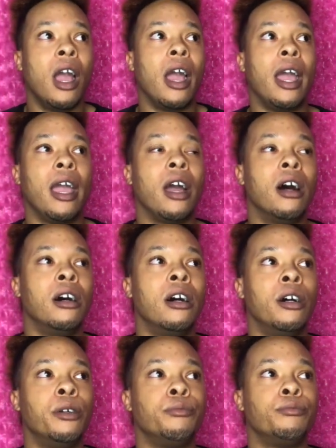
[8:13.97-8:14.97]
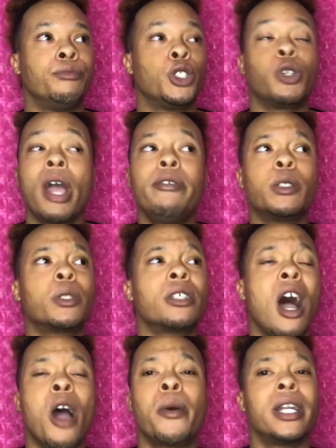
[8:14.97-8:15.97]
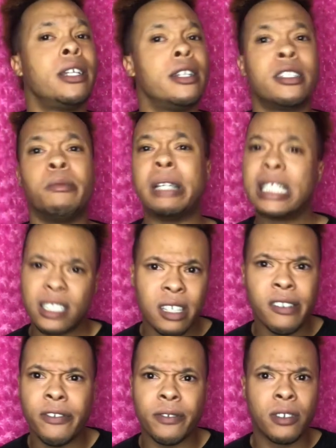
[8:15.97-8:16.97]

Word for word: And um, Travis was already dismissive